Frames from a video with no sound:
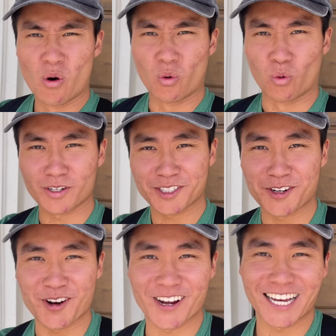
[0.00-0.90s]
What's
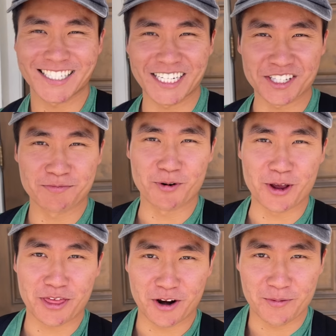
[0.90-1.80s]
going on guys? It's your boy
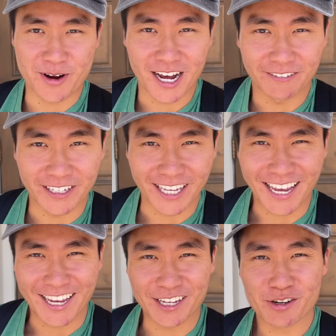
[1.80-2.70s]
Ethan. Hope you're having
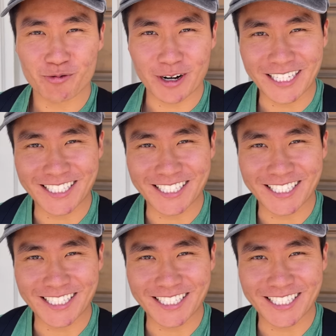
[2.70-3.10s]
a great